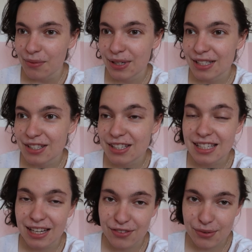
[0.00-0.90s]
was just
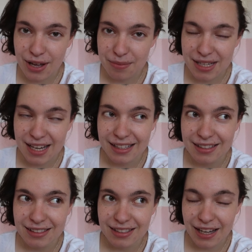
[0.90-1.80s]
to give you an update,
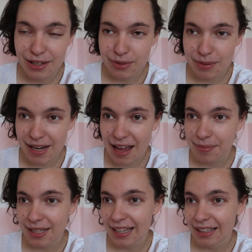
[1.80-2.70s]
tell you what's been
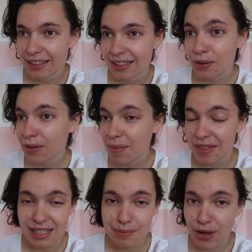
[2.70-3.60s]
happening,
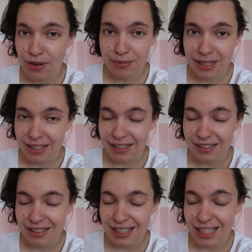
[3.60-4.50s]
document this part of my
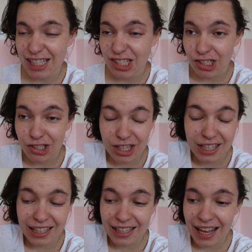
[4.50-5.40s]
teaching
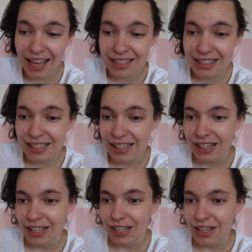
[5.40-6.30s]
journey, and
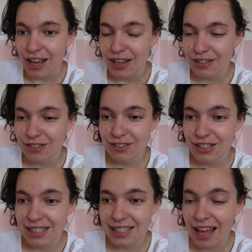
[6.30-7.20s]

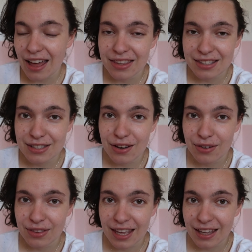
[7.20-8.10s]
just let others
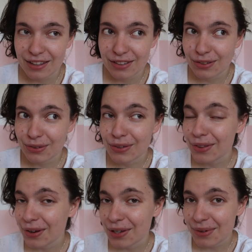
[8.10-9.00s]
know that you're not
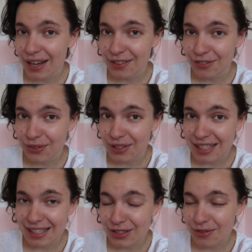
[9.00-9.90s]
the only one if you're in
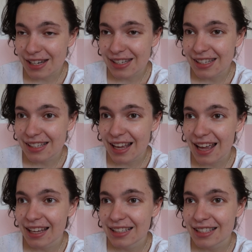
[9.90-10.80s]
this situation,
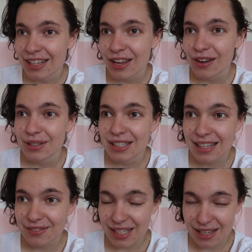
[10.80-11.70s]
and we just
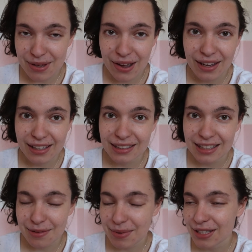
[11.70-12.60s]
have to keep going,
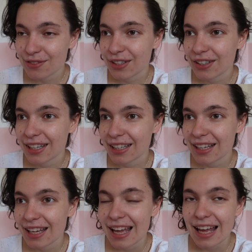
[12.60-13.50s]
keep
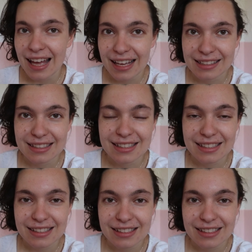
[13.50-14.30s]
persevering, and